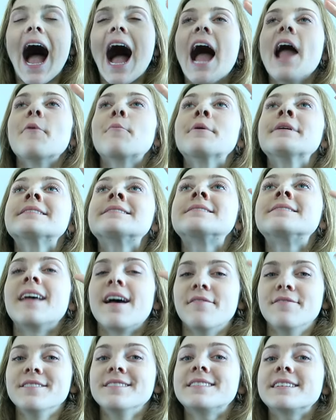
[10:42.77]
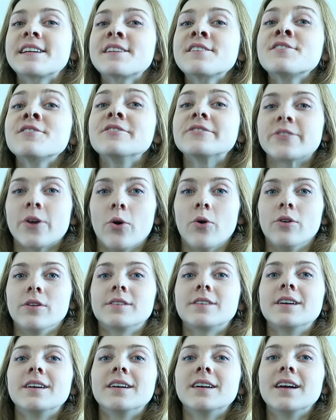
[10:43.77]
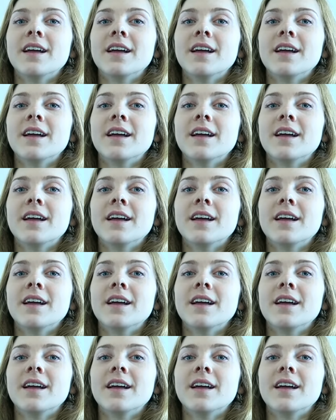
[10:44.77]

I was 17 years old.